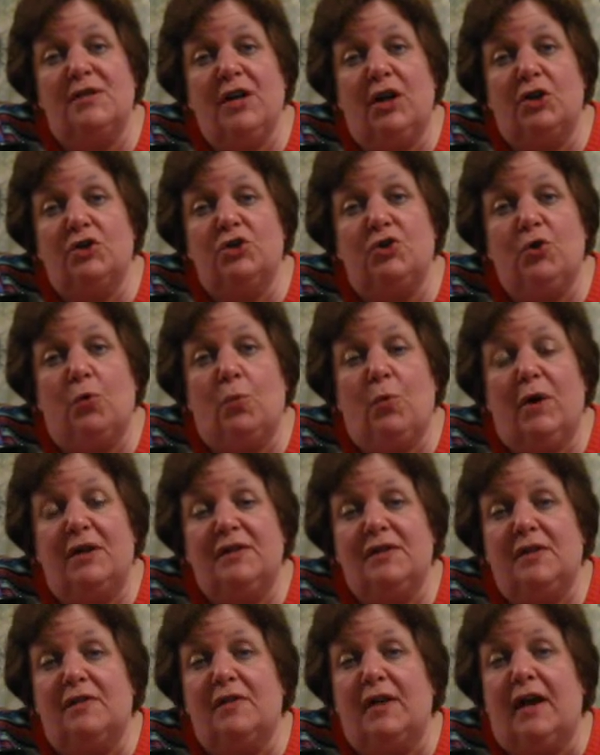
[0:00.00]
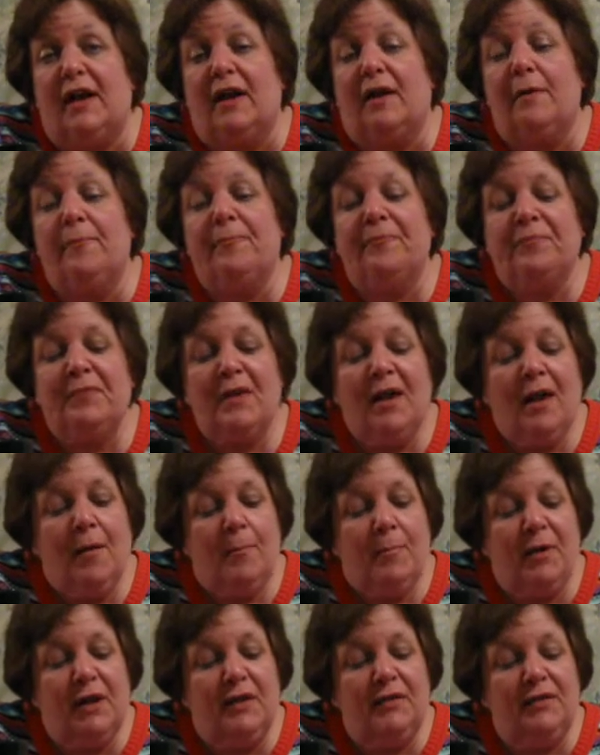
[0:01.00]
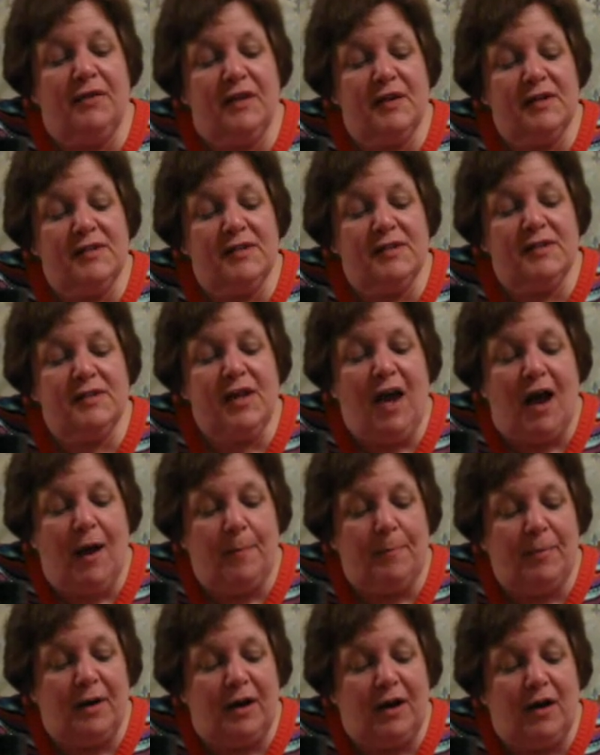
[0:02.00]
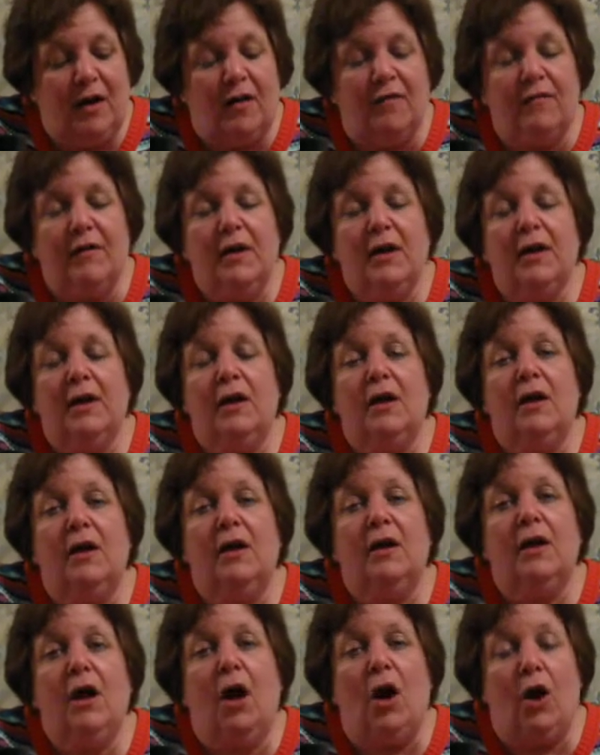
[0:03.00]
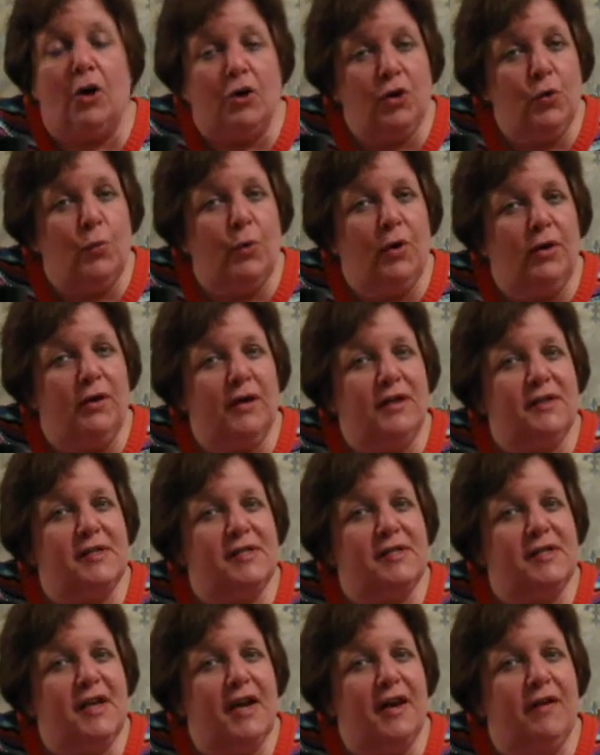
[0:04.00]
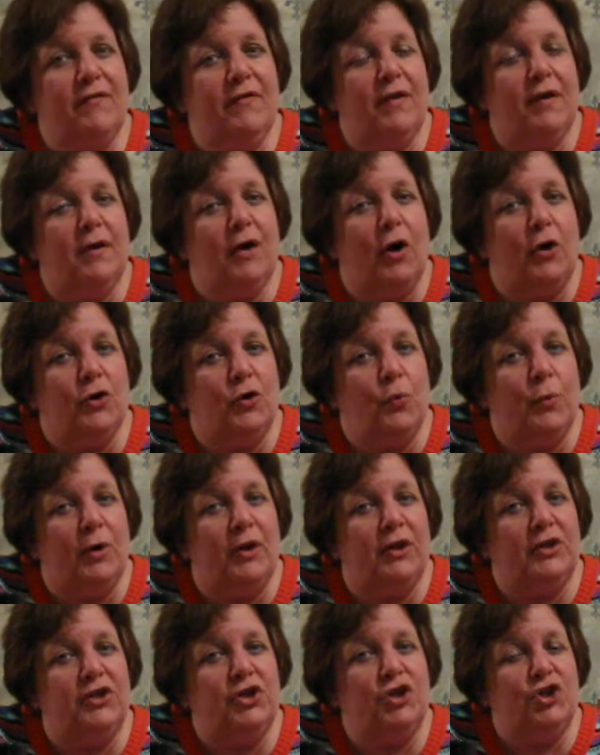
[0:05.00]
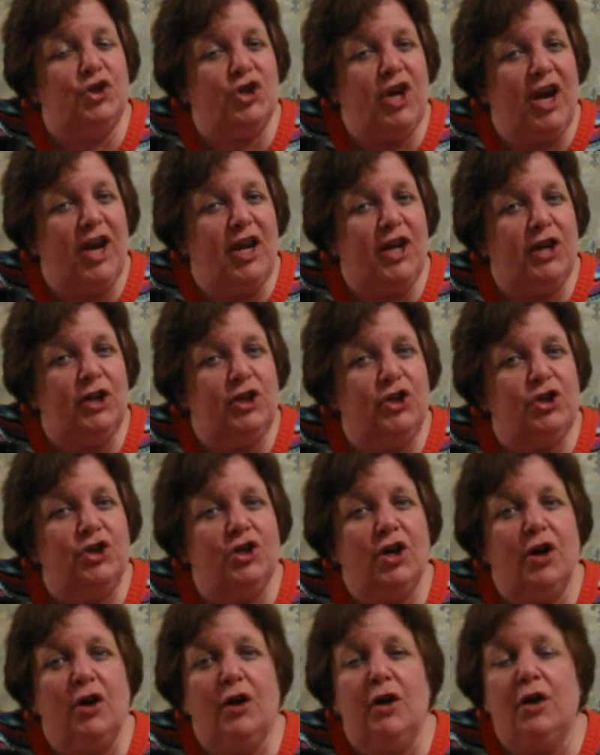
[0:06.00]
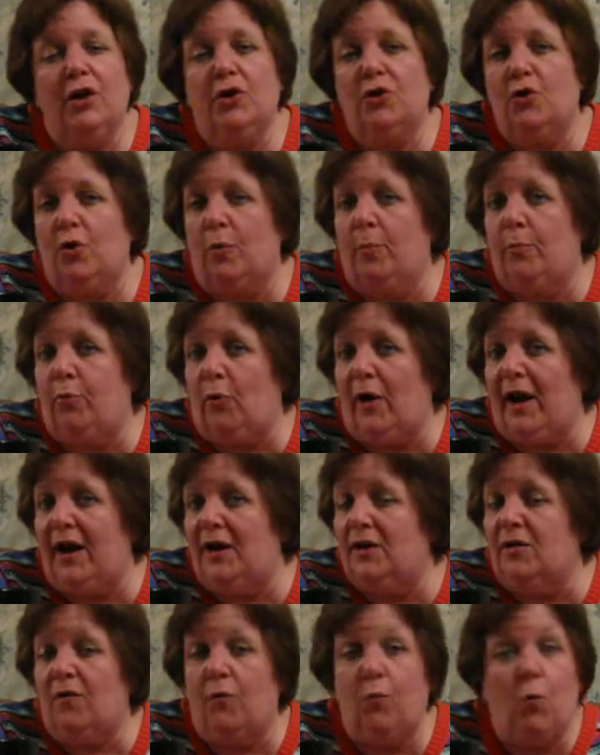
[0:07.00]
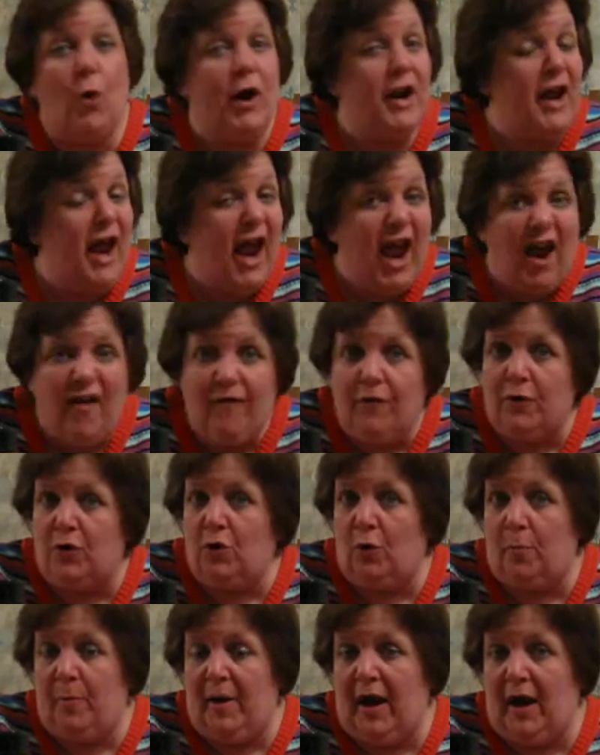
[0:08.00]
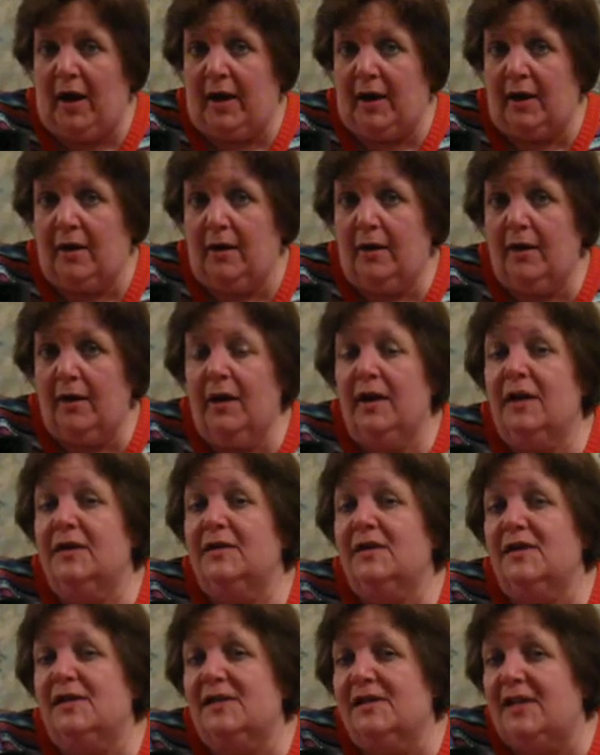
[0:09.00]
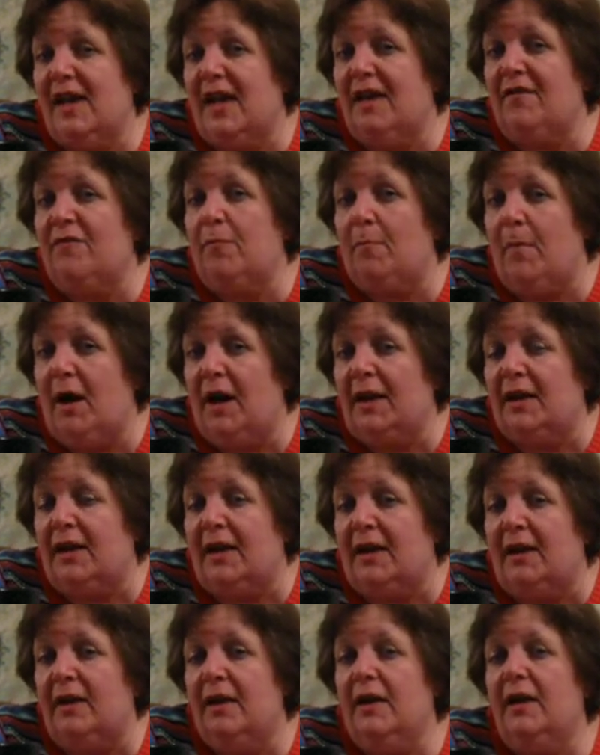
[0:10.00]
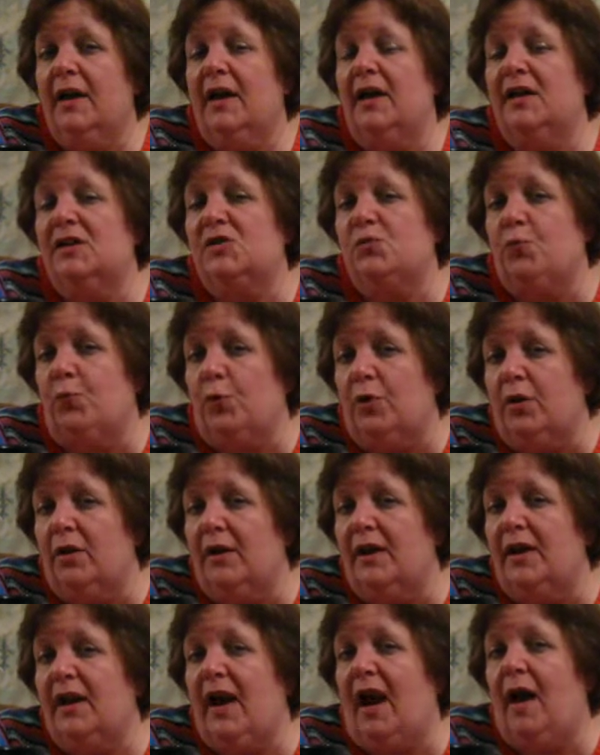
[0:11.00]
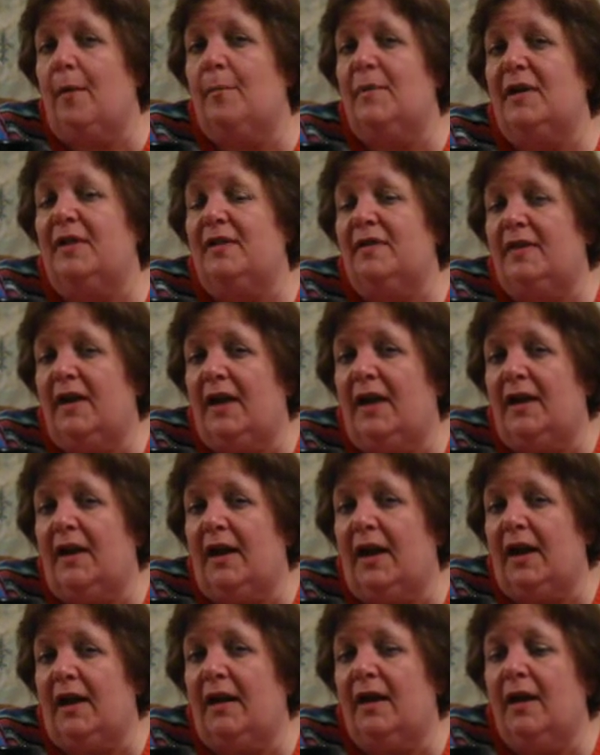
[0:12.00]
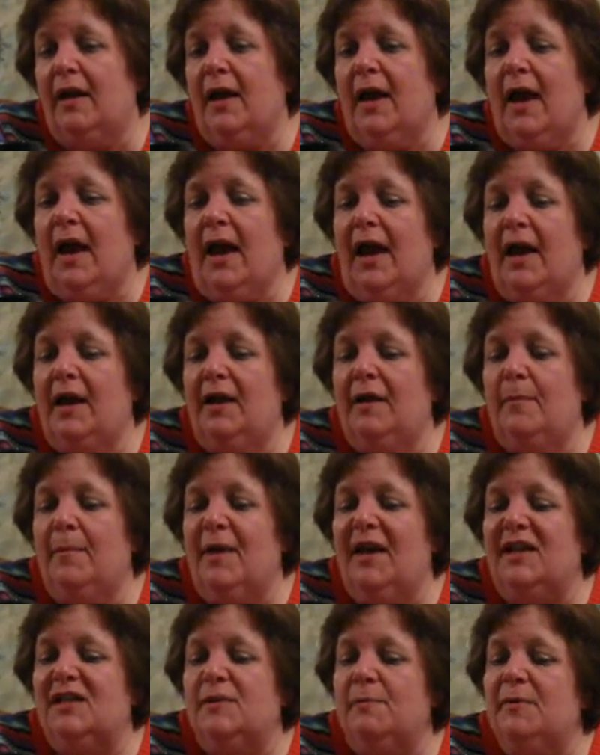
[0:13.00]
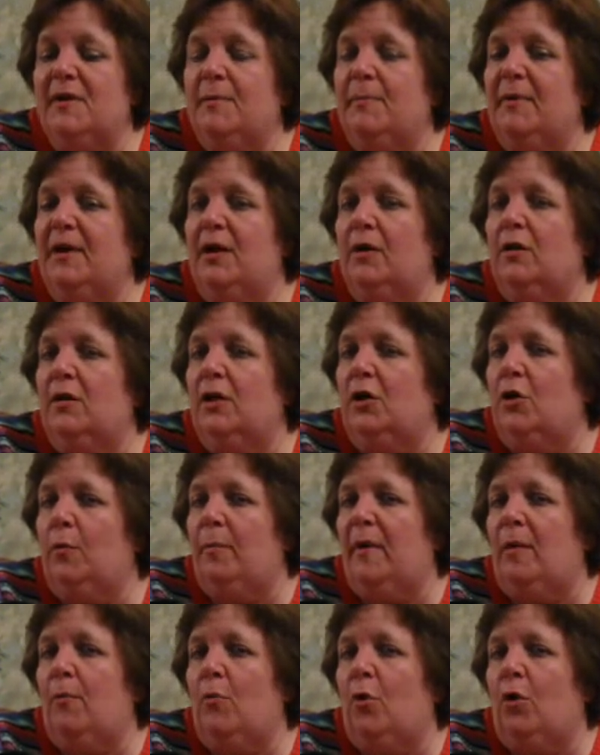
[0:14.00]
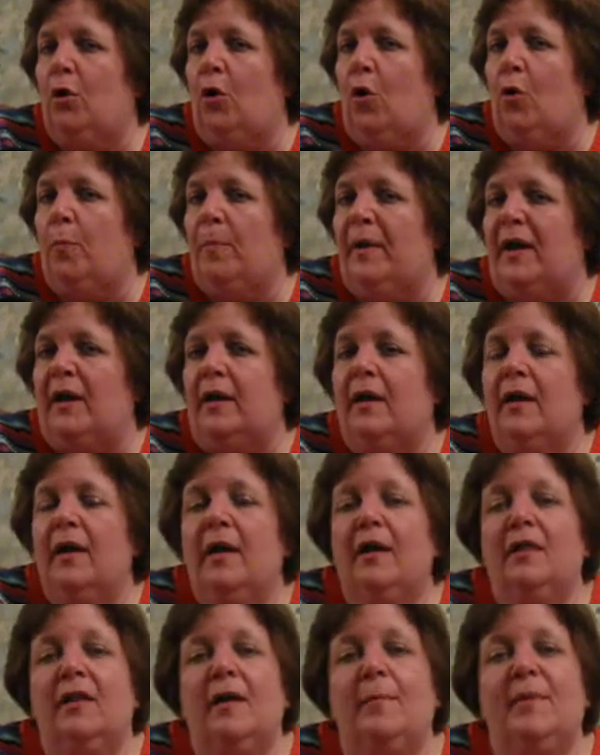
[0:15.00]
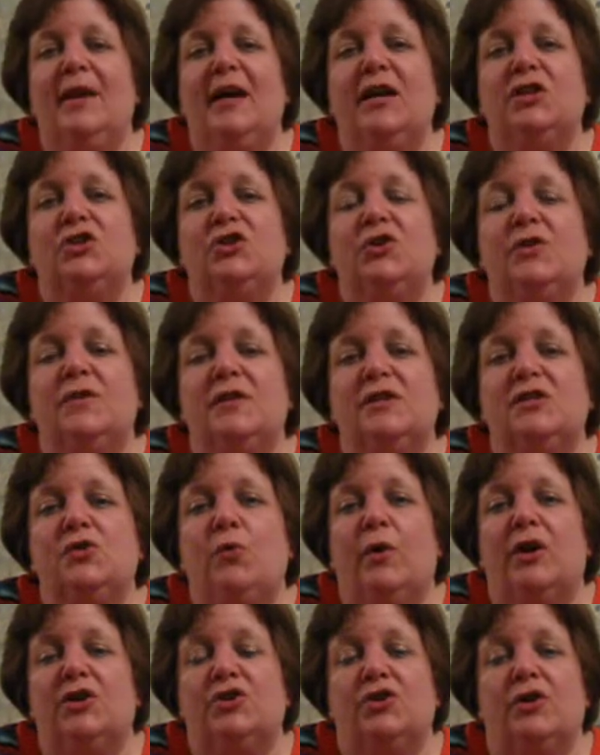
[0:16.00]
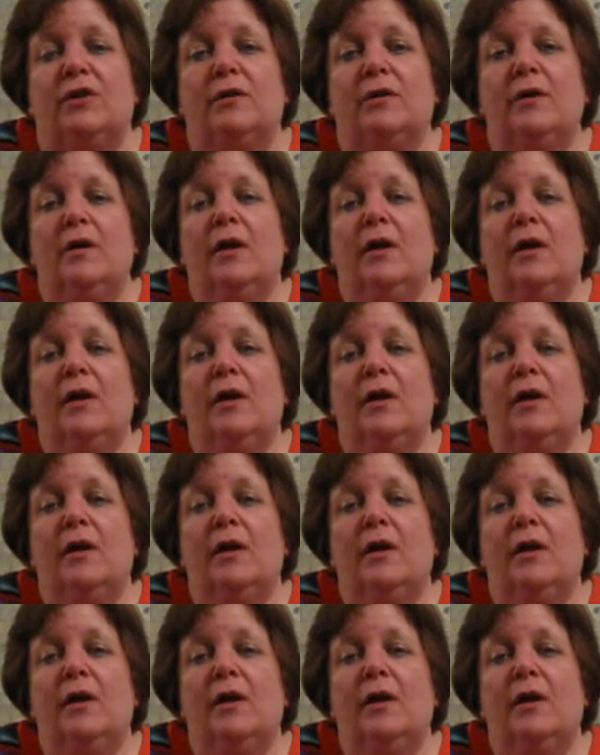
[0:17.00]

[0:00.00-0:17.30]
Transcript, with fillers: not sure what to think. But this topic of are you willing to save? Are you willing to change? your brand of whatever you're buying to save money has really got me thinking and it makes me be a little bit more open. Let me ask you this question.